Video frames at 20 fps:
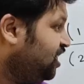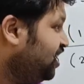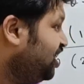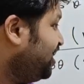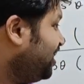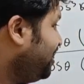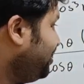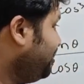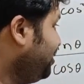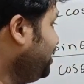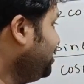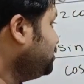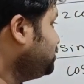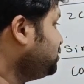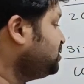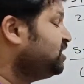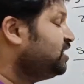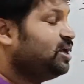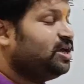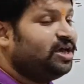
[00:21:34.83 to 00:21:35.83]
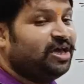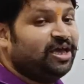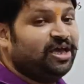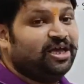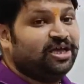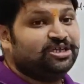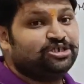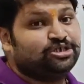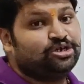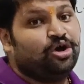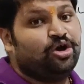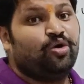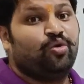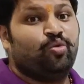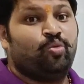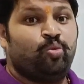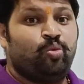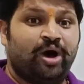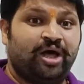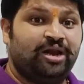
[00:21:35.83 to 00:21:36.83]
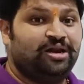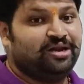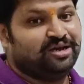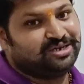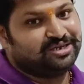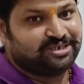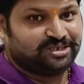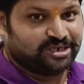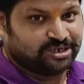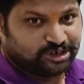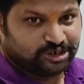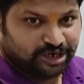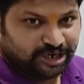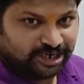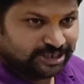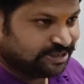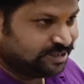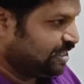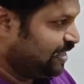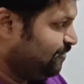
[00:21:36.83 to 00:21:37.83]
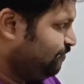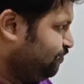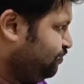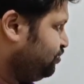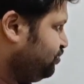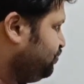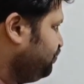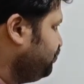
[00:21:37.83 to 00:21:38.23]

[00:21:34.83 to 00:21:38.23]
This is one such an example.